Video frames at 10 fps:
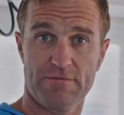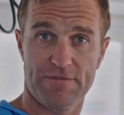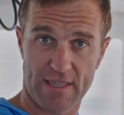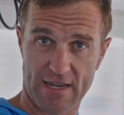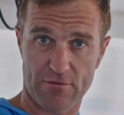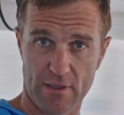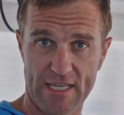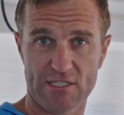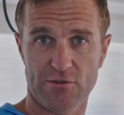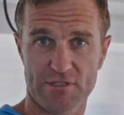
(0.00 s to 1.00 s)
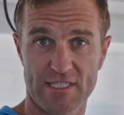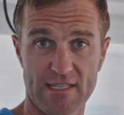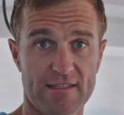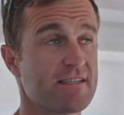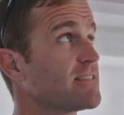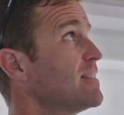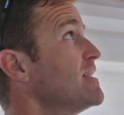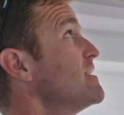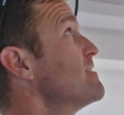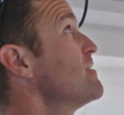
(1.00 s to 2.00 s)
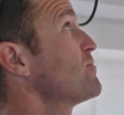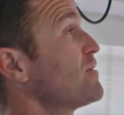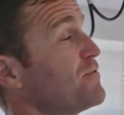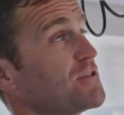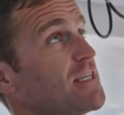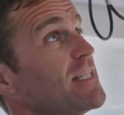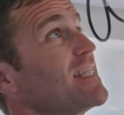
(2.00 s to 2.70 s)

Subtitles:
fitting ever leaks or your sealant doesn't leak, or if your sealant